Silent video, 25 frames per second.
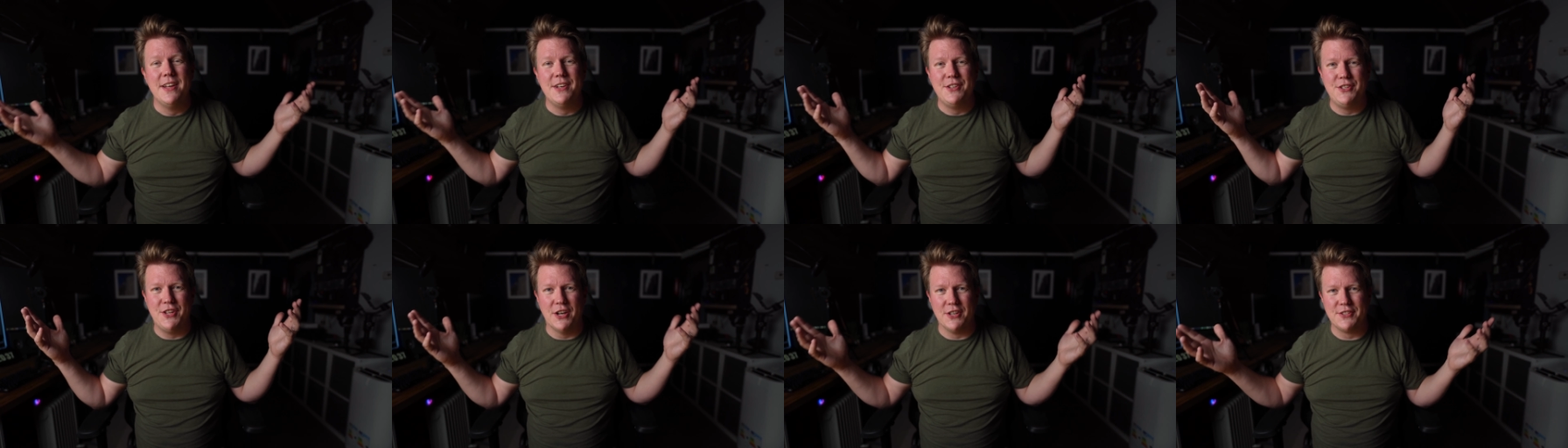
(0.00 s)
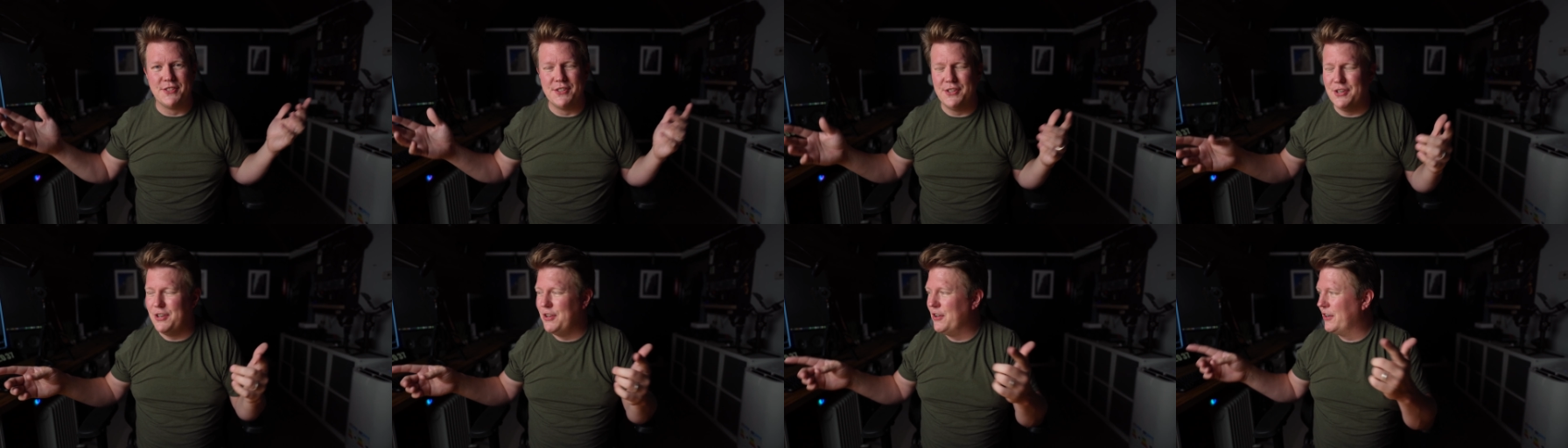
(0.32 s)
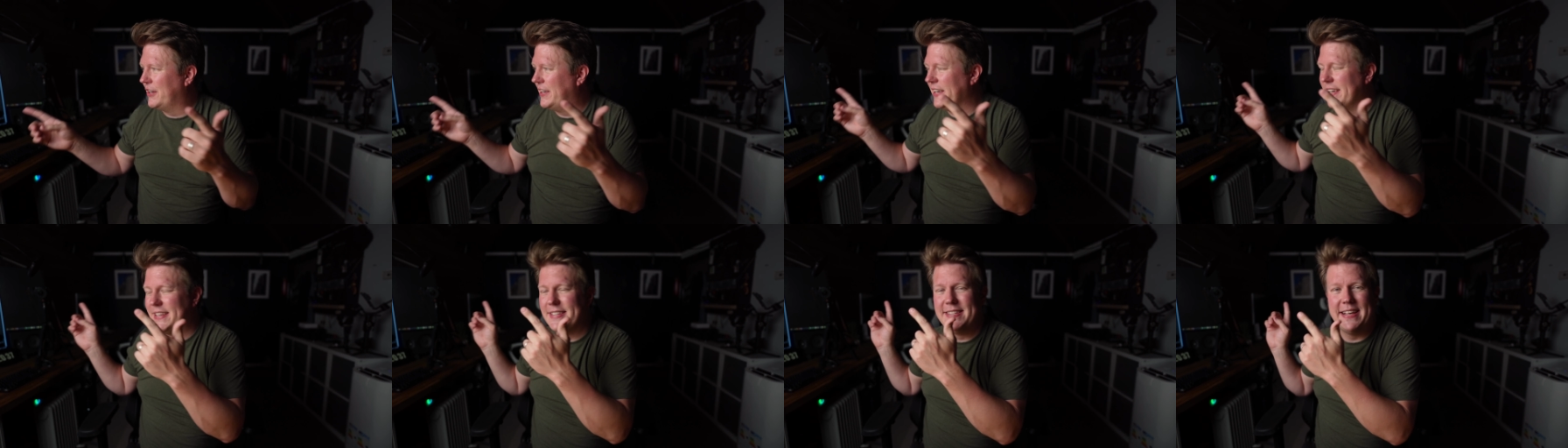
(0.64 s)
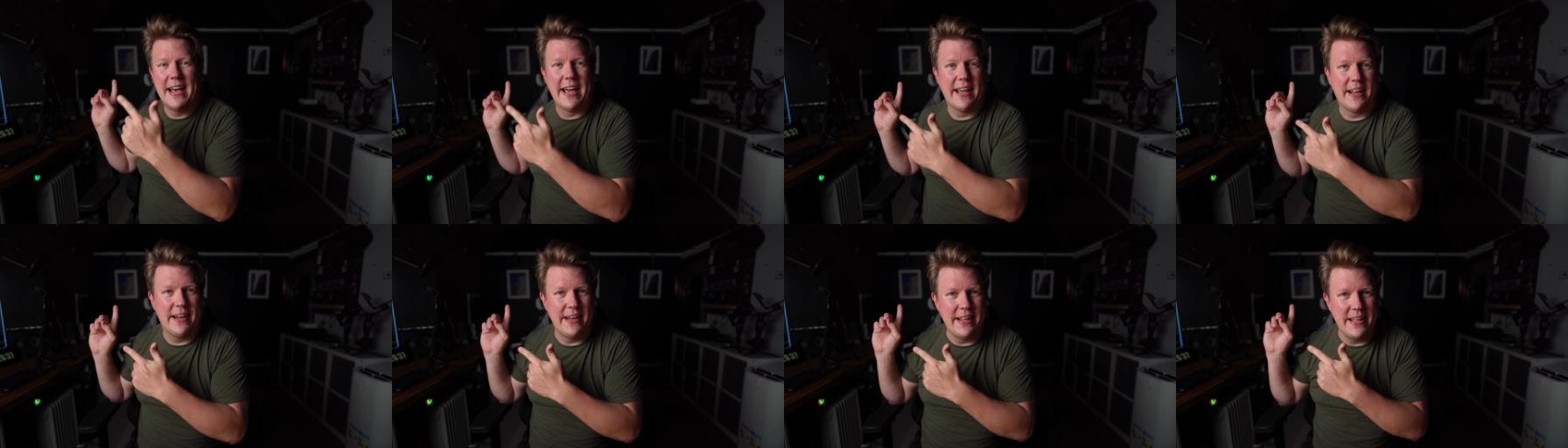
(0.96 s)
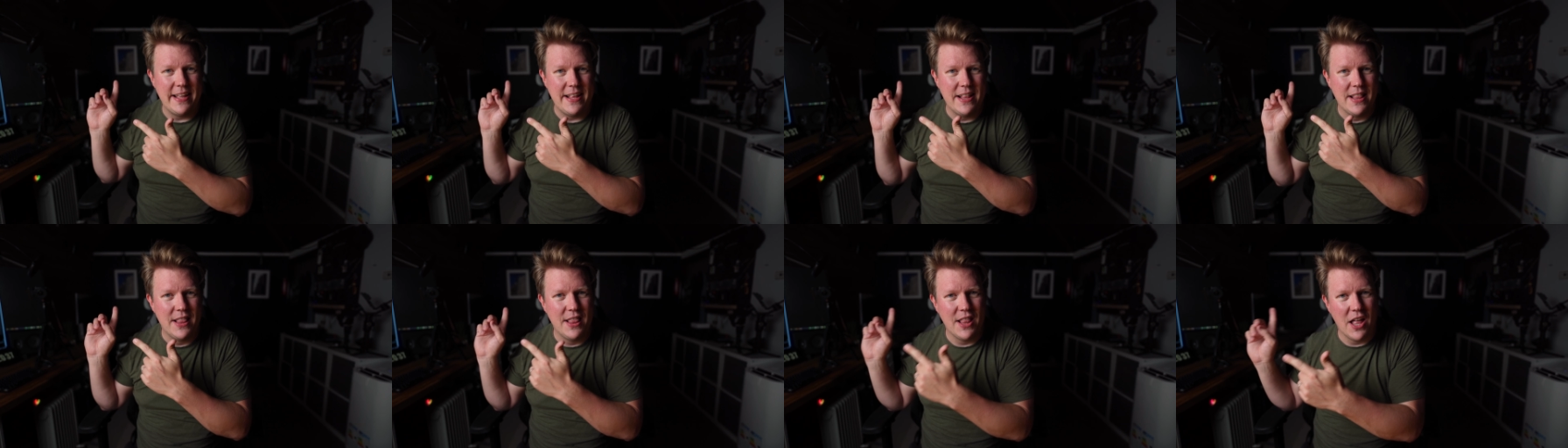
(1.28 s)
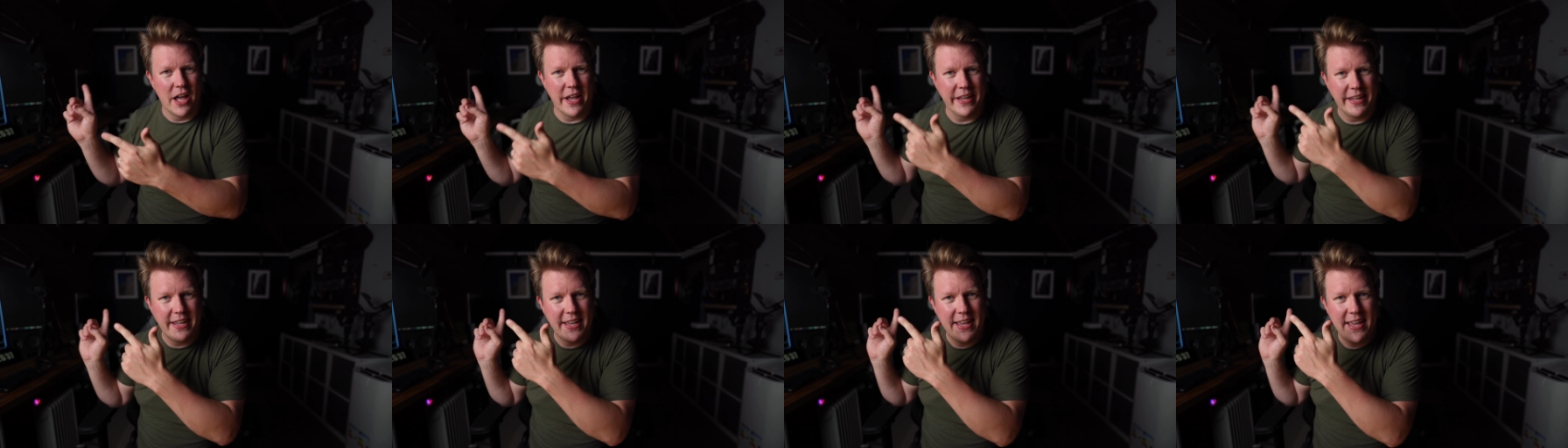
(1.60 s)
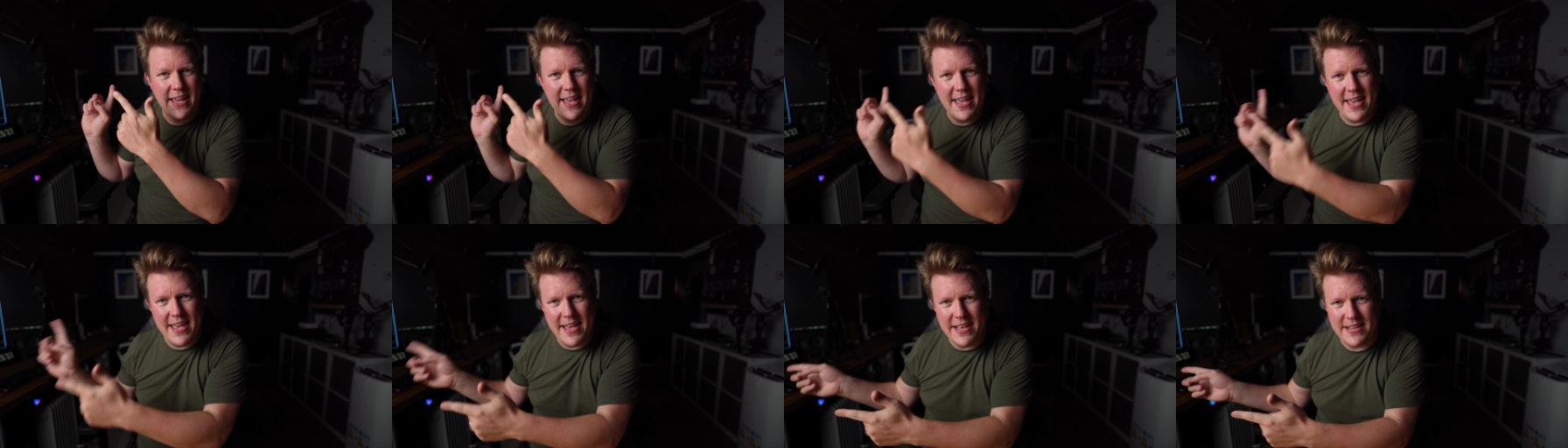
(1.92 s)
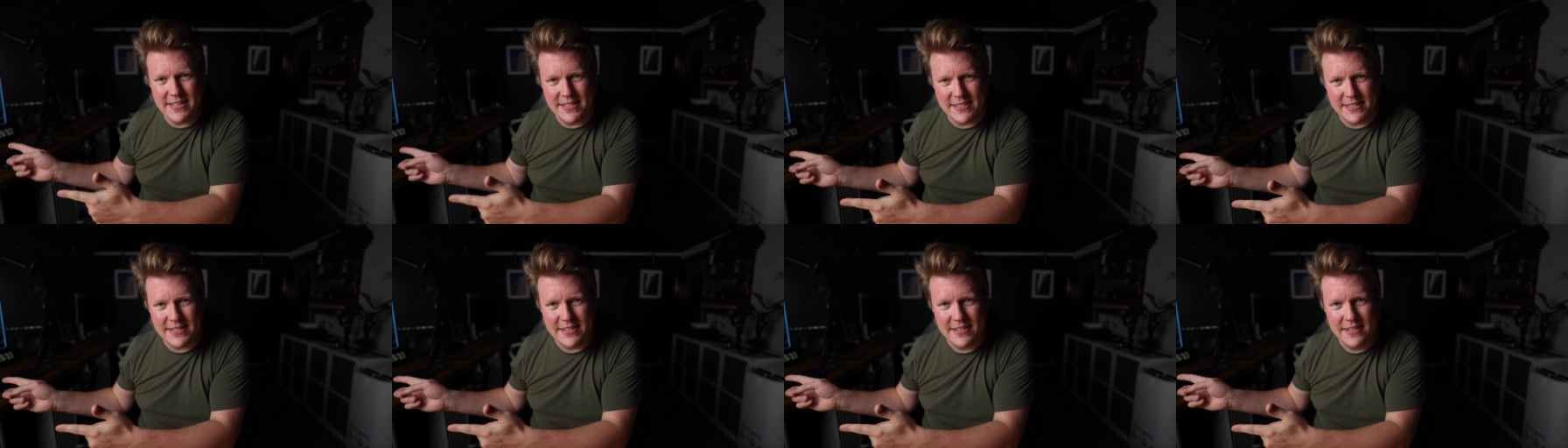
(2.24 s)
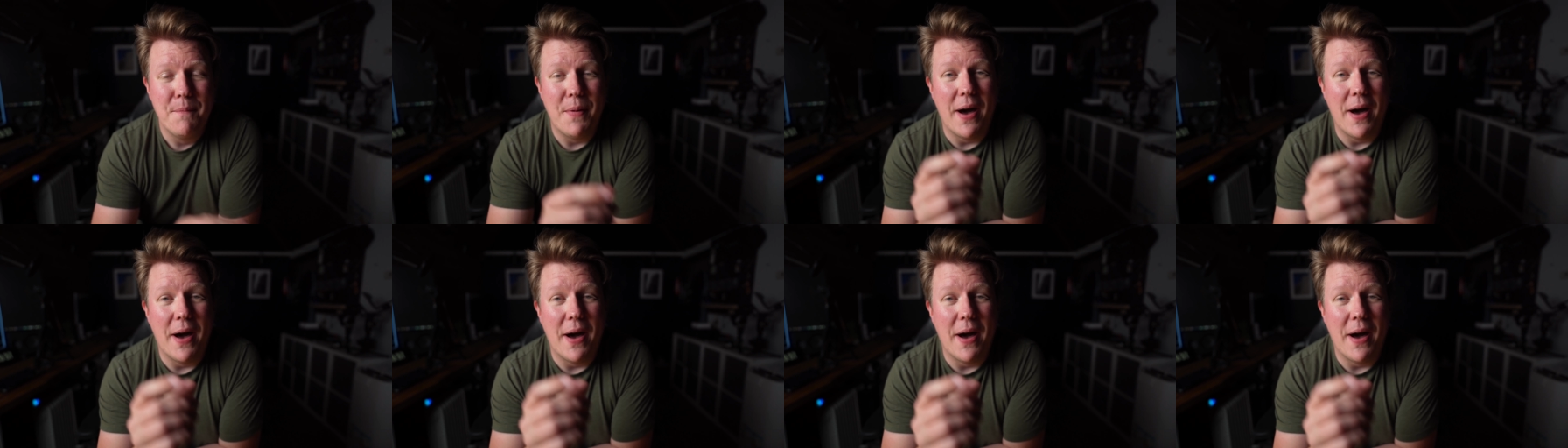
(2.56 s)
doesn't look exactly like his.